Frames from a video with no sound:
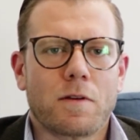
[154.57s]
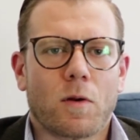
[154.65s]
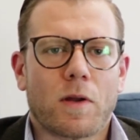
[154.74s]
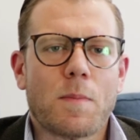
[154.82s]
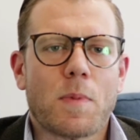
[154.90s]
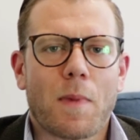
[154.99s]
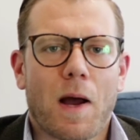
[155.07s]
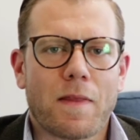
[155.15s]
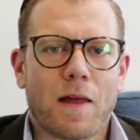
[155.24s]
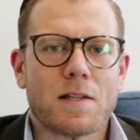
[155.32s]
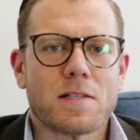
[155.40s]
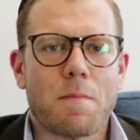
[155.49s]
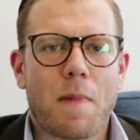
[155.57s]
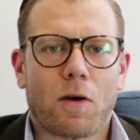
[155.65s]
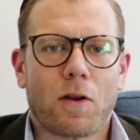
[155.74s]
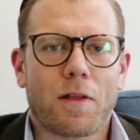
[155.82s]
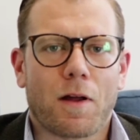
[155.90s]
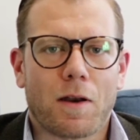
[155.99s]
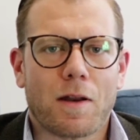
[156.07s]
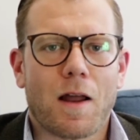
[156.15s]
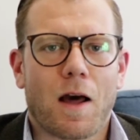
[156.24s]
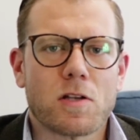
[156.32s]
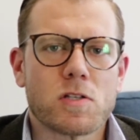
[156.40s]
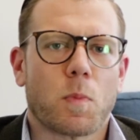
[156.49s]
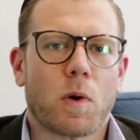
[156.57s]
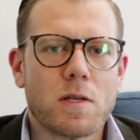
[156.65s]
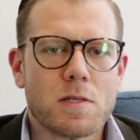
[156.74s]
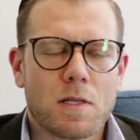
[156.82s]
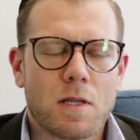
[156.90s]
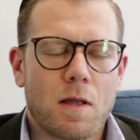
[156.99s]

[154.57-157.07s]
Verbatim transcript: you know, keep in mind that it's a marathon and not a sprint.